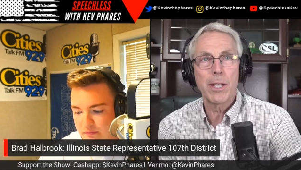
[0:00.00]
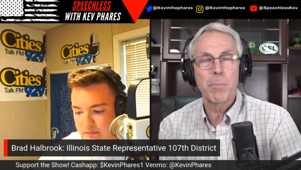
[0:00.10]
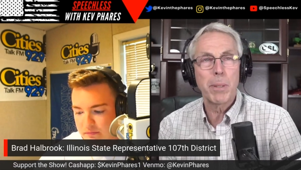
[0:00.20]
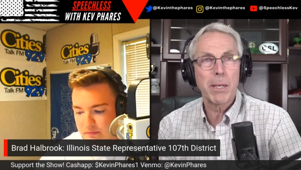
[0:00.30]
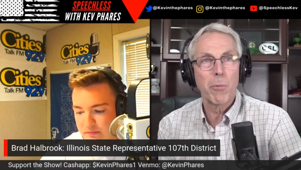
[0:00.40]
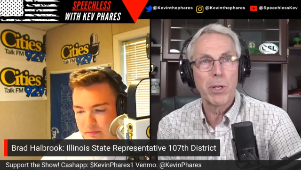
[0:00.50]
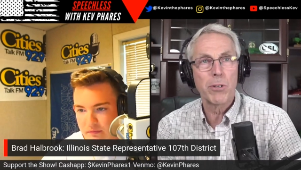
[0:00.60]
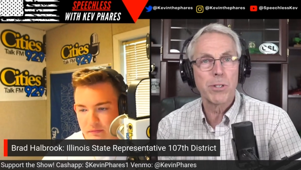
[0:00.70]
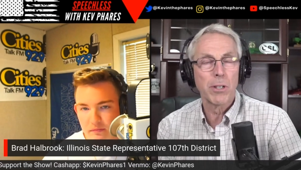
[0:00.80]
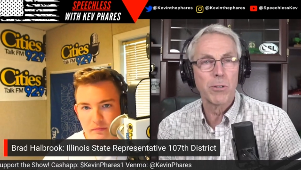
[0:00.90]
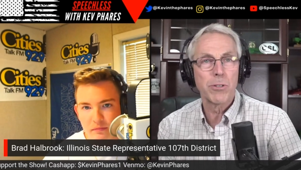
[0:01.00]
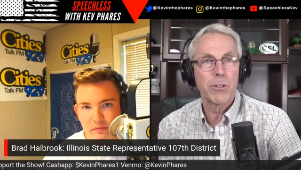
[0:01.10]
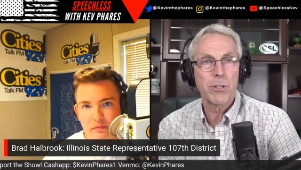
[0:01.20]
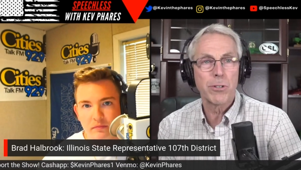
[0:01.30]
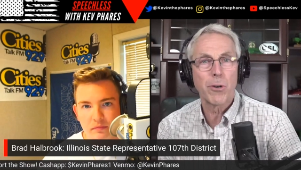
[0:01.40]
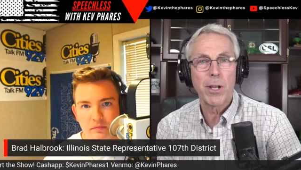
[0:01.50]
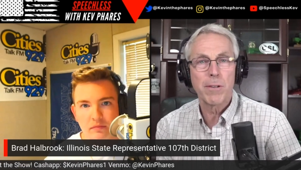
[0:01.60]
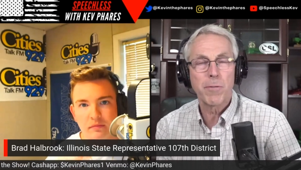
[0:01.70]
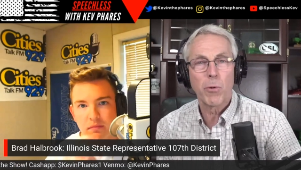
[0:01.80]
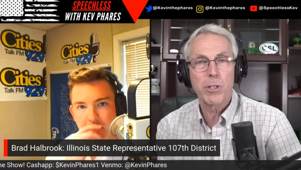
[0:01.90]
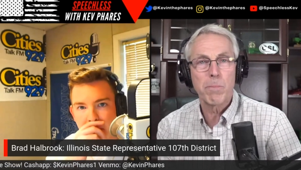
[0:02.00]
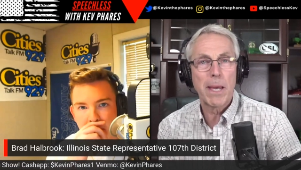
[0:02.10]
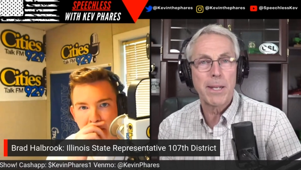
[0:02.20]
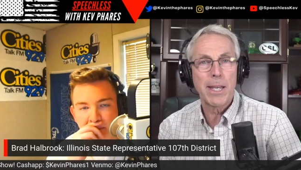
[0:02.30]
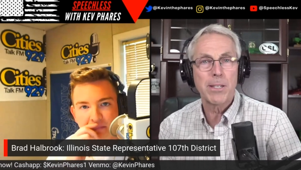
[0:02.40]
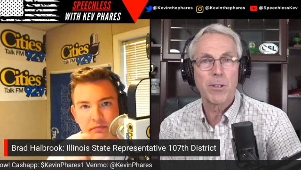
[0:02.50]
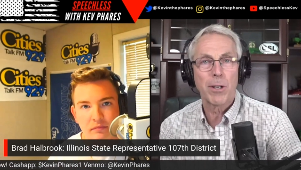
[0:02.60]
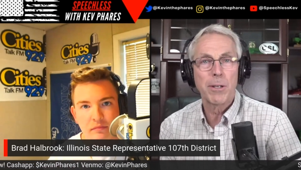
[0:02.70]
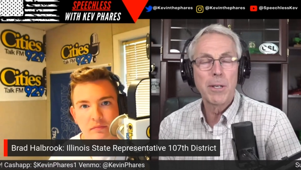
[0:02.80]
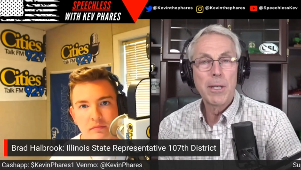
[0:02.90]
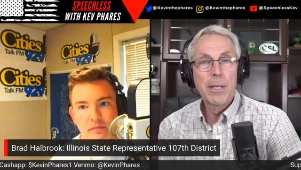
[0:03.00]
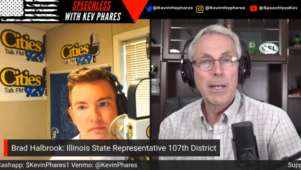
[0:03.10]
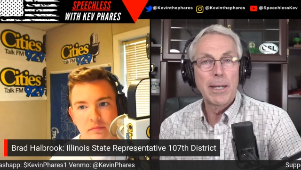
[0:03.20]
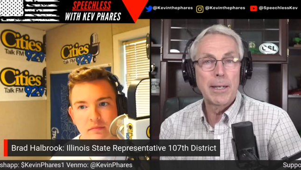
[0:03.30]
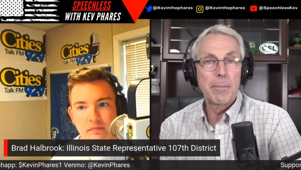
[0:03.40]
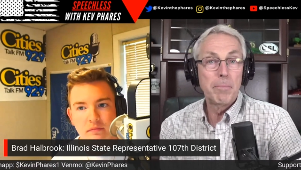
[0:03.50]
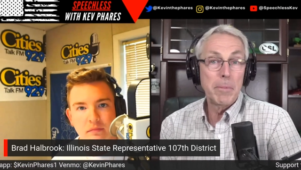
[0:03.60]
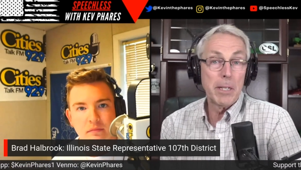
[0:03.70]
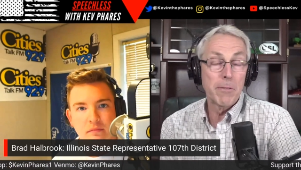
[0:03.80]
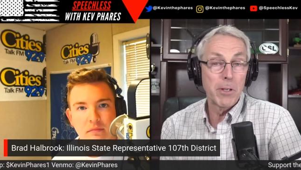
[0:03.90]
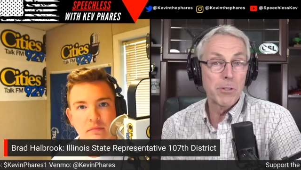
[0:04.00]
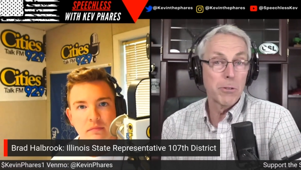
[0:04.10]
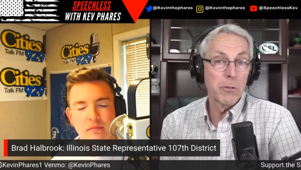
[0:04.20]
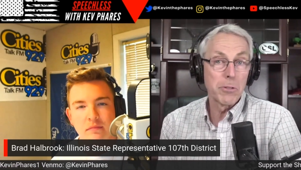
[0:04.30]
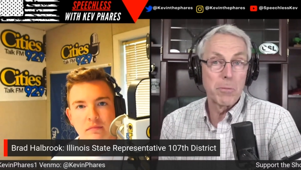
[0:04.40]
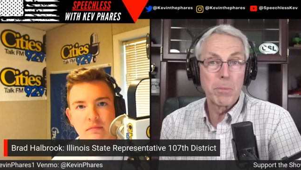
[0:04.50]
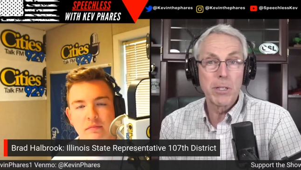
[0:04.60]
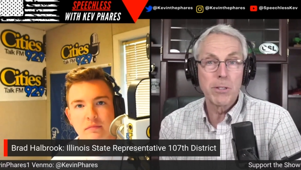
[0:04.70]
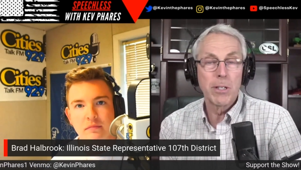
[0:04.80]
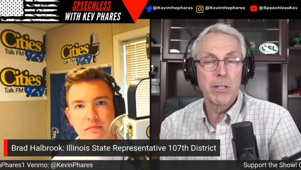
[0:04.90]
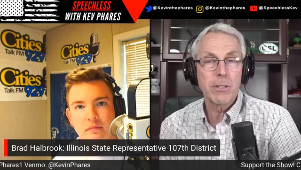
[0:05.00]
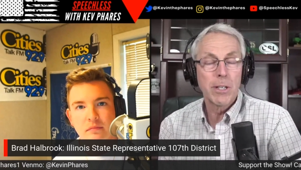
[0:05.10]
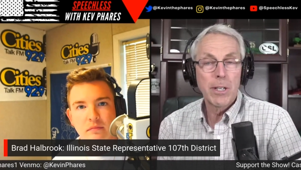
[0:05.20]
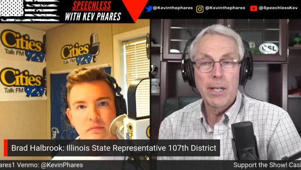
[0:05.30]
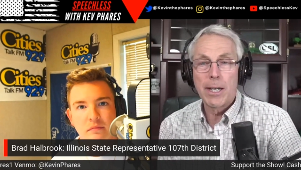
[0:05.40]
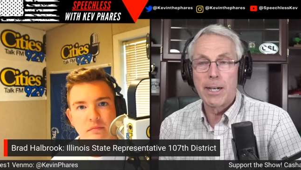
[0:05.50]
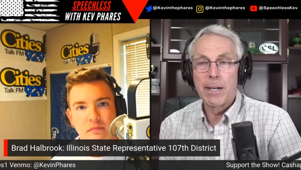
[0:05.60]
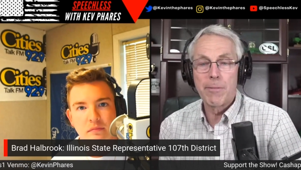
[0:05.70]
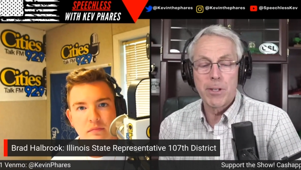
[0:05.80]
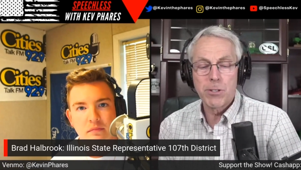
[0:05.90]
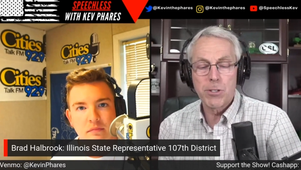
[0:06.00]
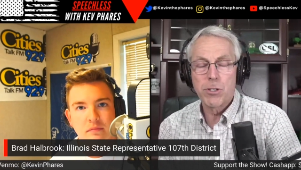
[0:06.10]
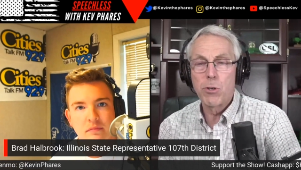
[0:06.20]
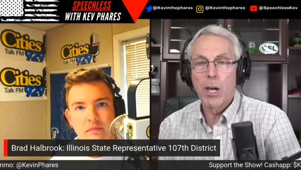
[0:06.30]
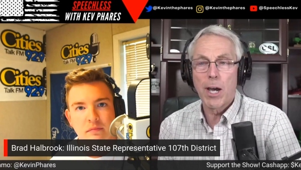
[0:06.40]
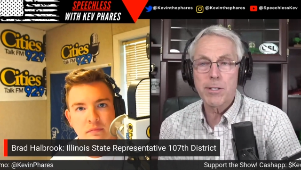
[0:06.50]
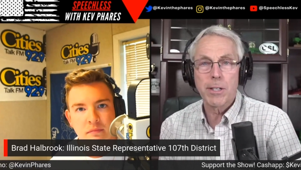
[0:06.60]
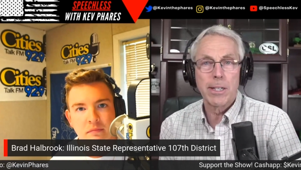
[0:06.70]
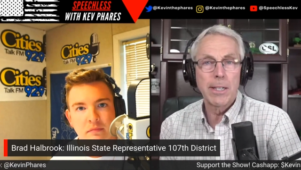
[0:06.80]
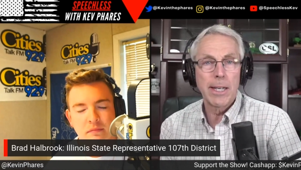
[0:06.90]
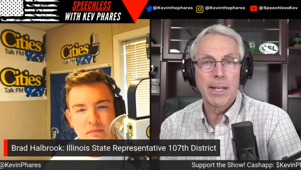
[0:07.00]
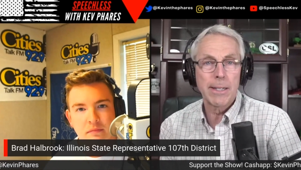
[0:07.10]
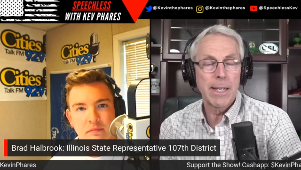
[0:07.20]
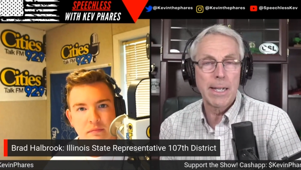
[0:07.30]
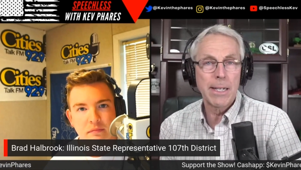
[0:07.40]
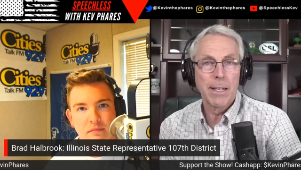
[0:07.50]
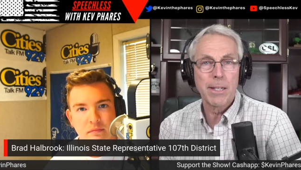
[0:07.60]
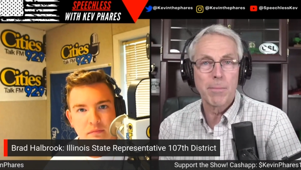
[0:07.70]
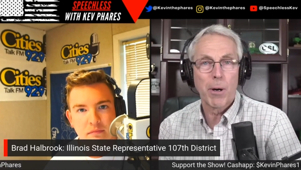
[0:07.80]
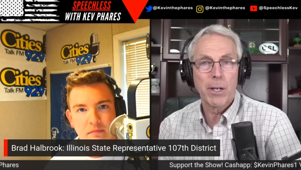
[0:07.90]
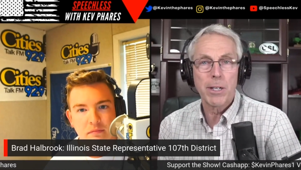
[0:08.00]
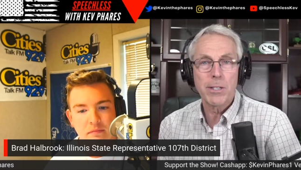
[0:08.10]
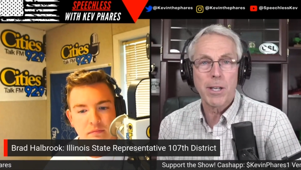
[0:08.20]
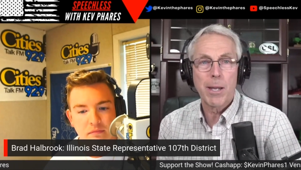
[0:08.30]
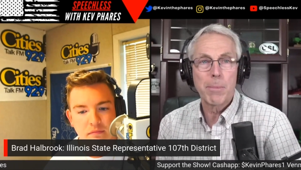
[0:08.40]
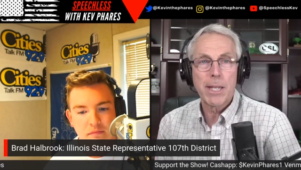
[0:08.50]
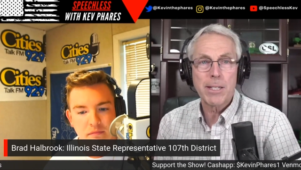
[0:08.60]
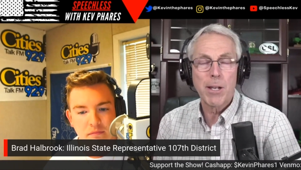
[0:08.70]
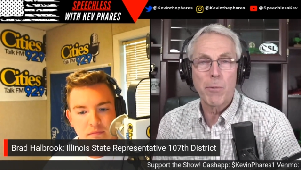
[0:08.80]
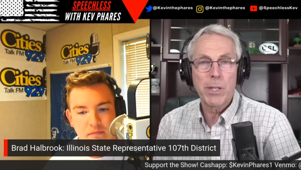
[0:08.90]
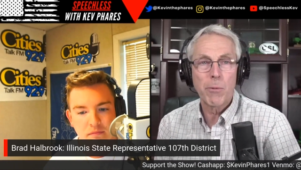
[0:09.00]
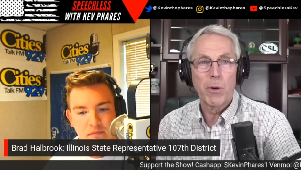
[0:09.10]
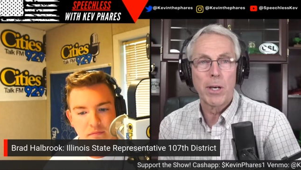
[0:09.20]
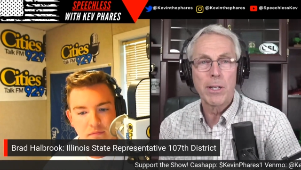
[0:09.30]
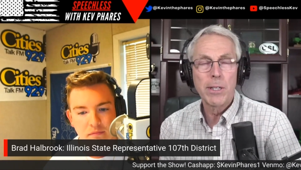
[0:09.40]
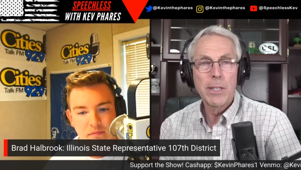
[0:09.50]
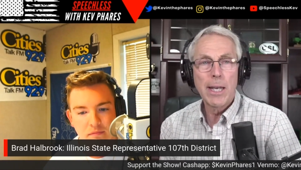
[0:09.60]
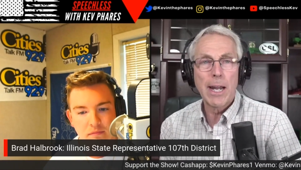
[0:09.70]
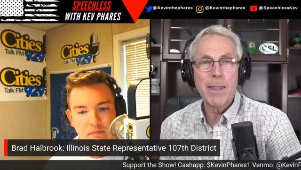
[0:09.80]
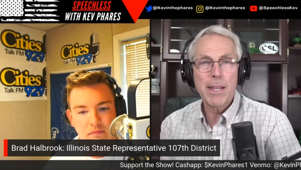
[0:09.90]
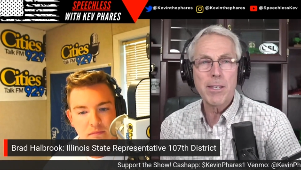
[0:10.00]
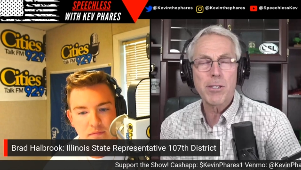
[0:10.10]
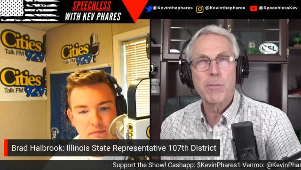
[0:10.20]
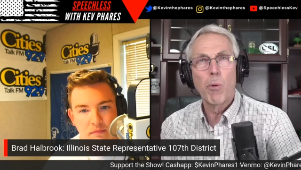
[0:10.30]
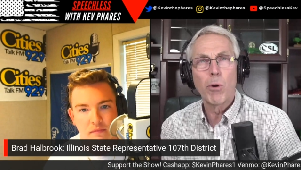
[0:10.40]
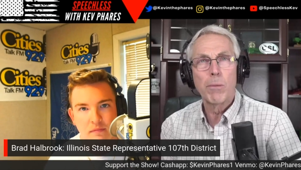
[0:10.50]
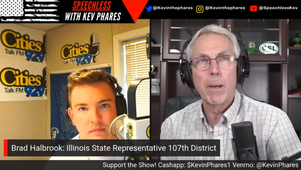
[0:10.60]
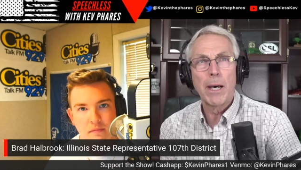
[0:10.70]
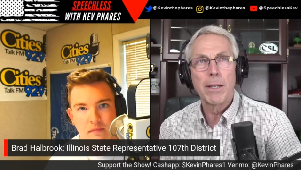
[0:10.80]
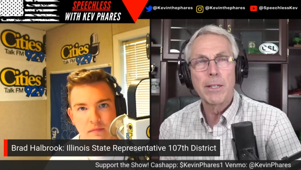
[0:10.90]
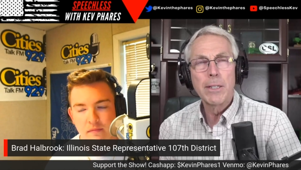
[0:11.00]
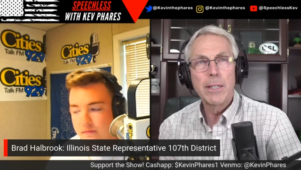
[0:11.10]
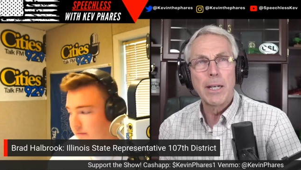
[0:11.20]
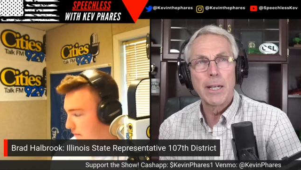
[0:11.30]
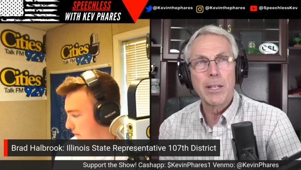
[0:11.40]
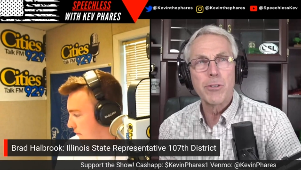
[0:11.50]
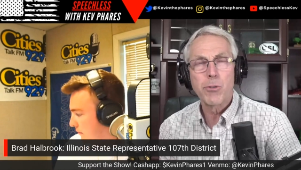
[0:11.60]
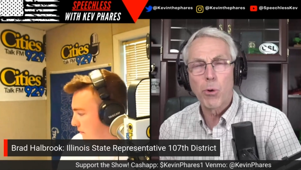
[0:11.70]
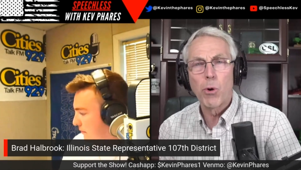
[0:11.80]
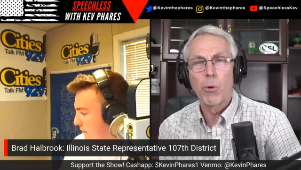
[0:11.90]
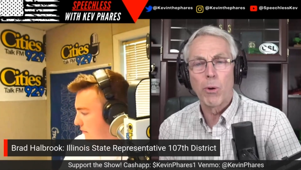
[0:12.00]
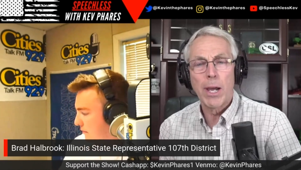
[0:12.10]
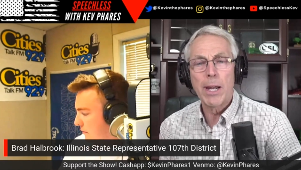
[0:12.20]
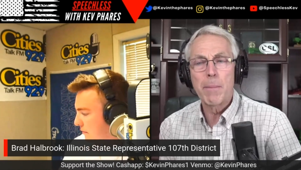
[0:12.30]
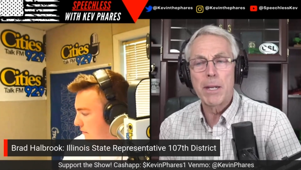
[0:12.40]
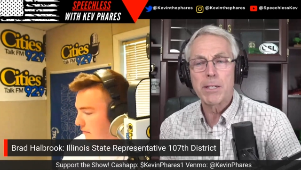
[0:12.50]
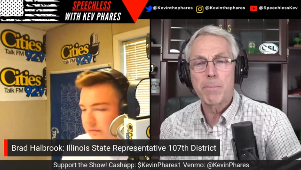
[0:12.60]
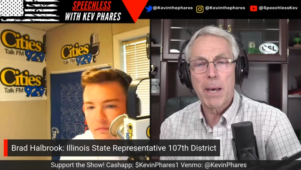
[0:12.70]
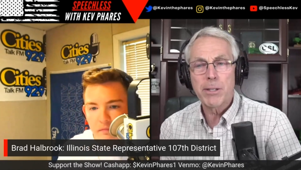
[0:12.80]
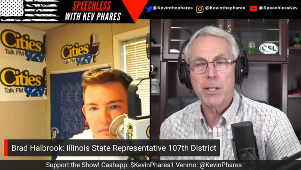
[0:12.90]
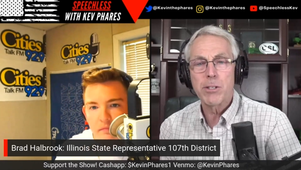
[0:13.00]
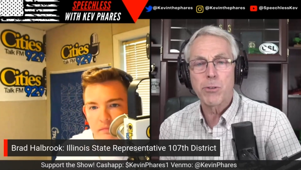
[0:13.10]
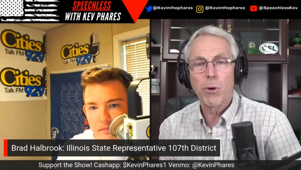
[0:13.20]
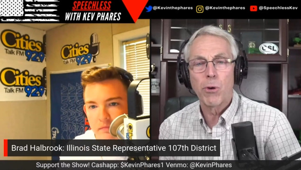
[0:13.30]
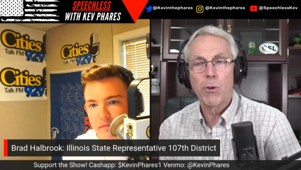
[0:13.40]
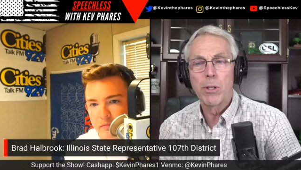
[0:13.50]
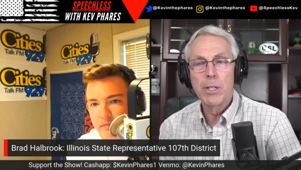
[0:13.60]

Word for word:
Speaker 1: to pick winners and losers. They're trying to force mandates on um, individuals and business. Uh, that's just too costly, and they need to let the market decide. But that's not what they want. And I think this is more about uh, control, right? I mean, it's about mm-hmm. the control,